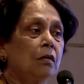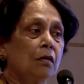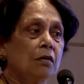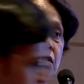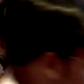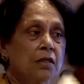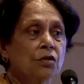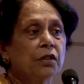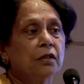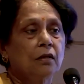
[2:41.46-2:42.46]

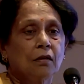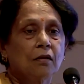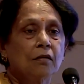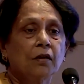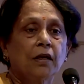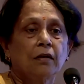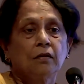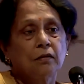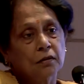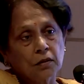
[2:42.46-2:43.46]
suggested that
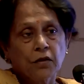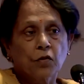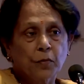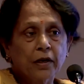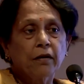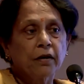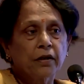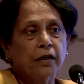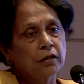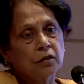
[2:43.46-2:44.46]
they were mentally
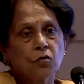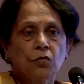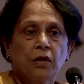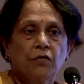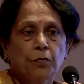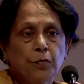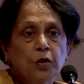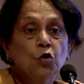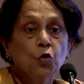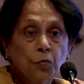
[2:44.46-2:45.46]
retarded, so they were
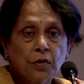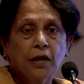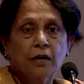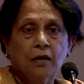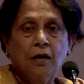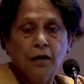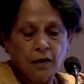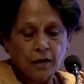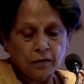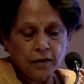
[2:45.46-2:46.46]
presumed that
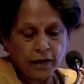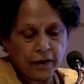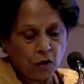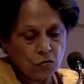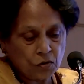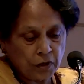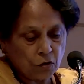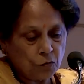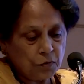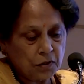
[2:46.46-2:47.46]
they had Down
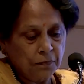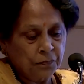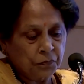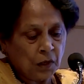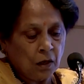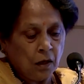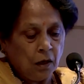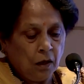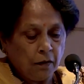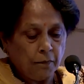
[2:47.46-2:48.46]
syndromes.
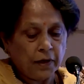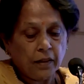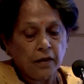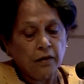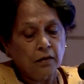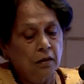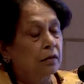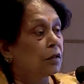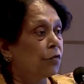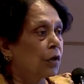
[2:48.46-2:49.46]
But then
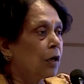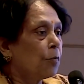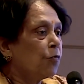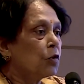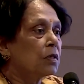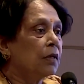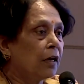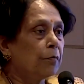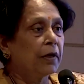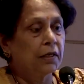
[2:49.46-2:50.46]
the workup was
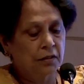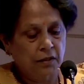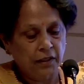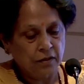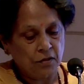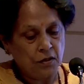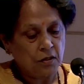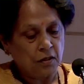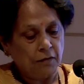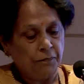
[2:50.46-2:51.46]
done by a
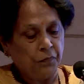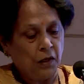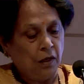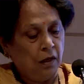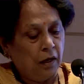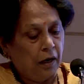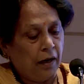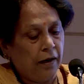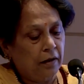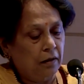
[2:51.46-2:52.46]
geneticist,
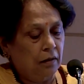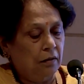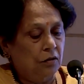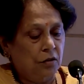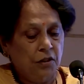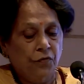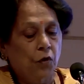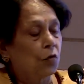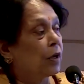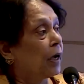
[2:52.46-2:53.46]
and she
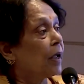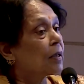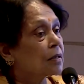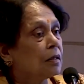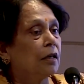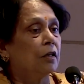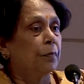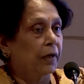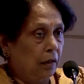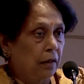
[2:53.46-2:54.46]
found an X-linked
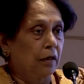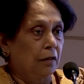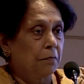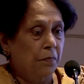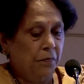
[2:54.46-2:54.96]
pedigree.